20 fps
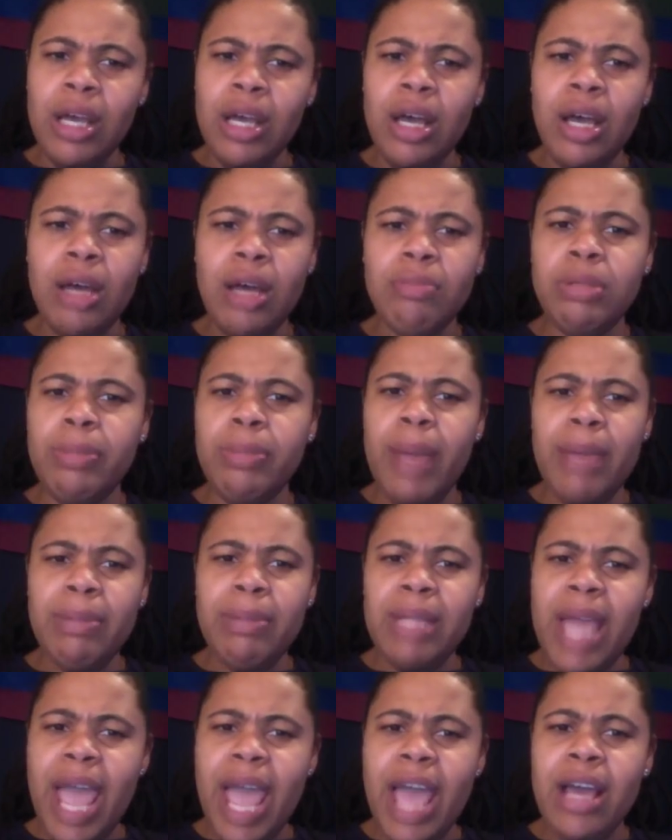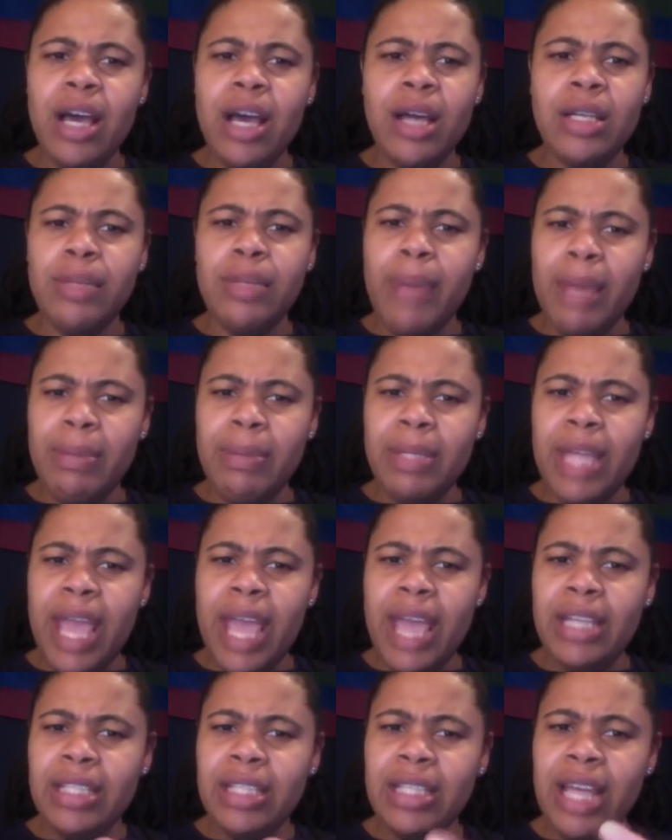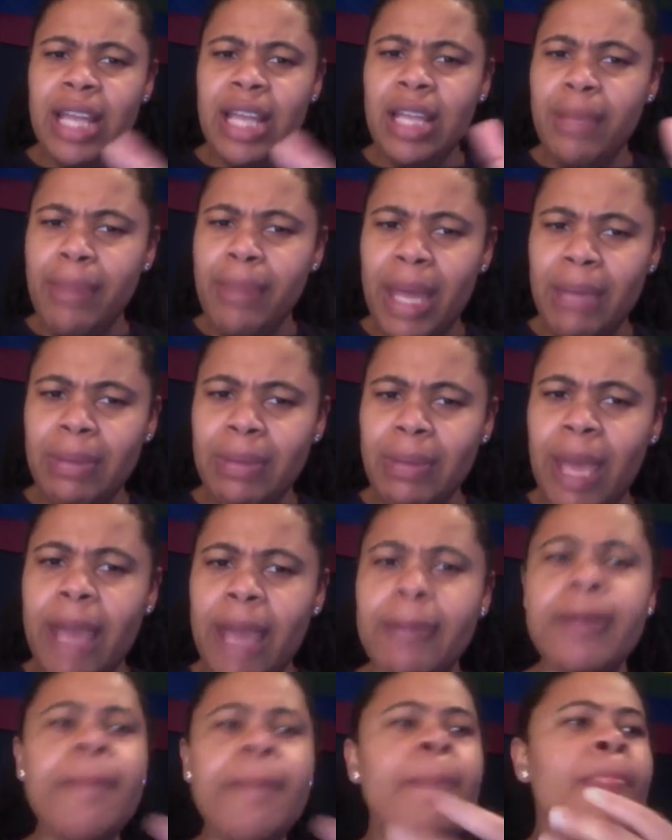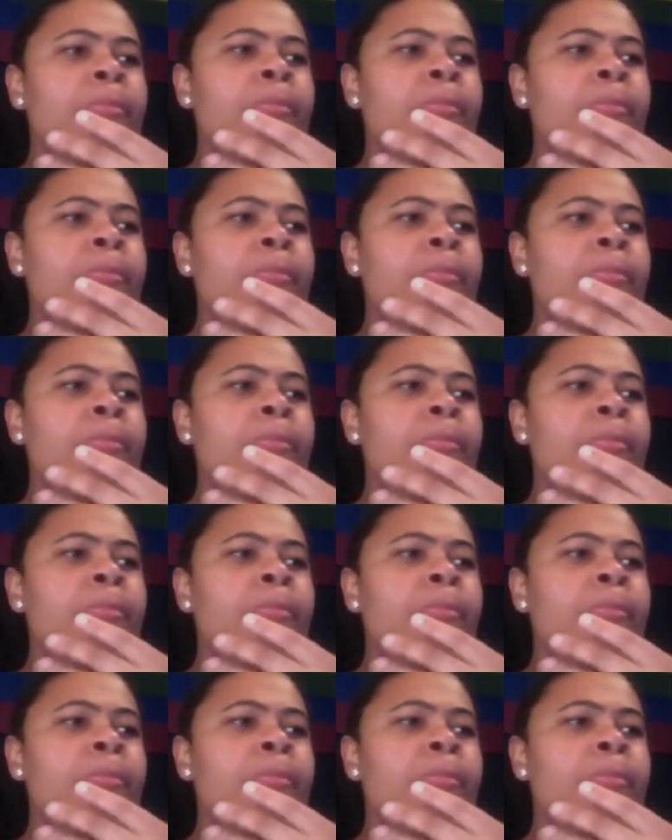Um, the baby dad, uh, the baby daddy to that little baby baby.